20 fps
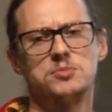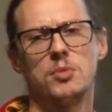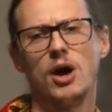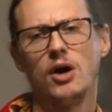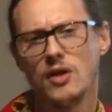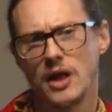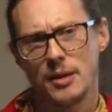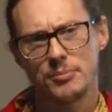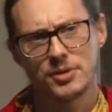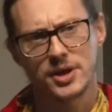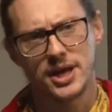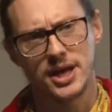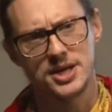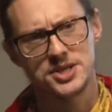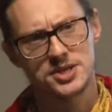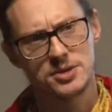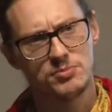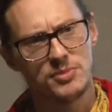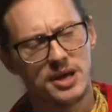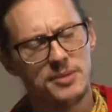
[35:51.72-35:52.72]
a small
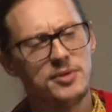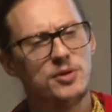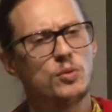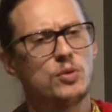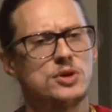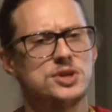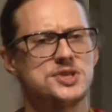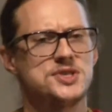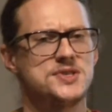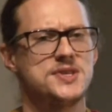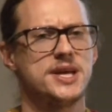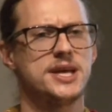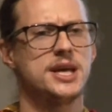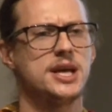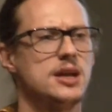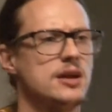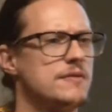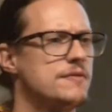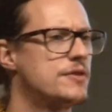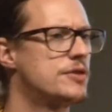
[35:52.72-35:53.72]
application, maybe we're just
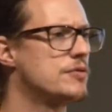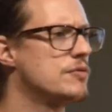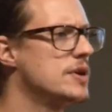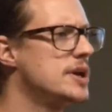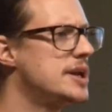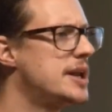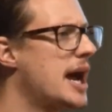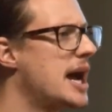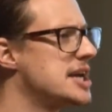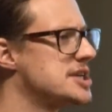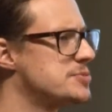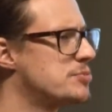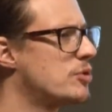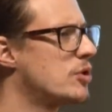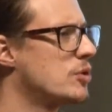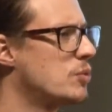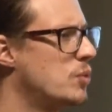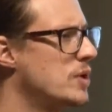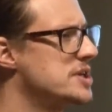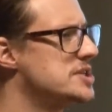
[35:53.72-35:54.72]
thinking of 3
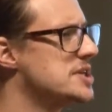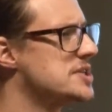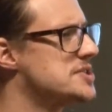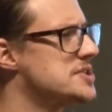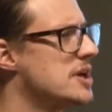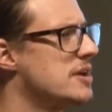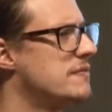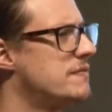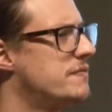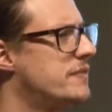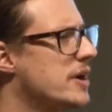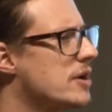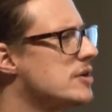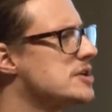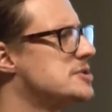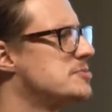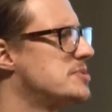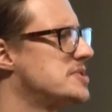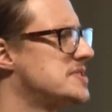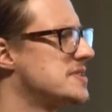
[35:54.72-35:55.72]
dashboard widgets of
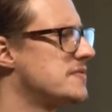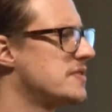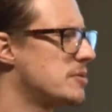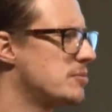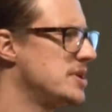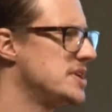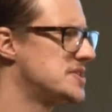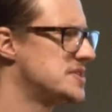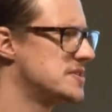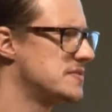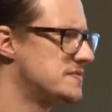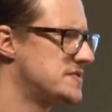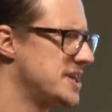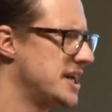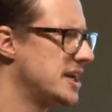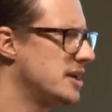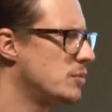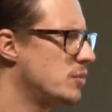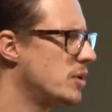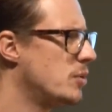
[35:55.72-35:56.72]
very specific pieces of
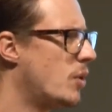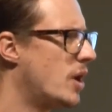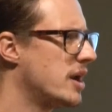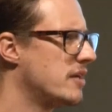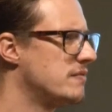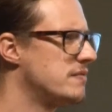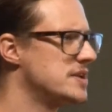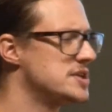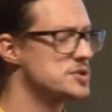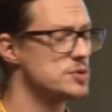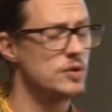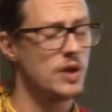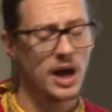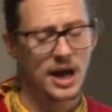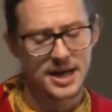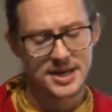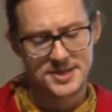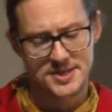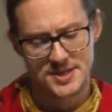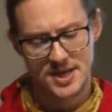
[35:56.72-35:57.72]
data we want to
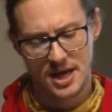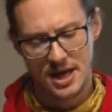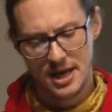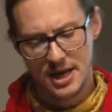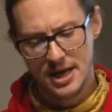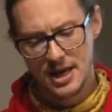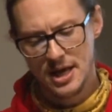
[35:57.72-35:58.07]
visualize.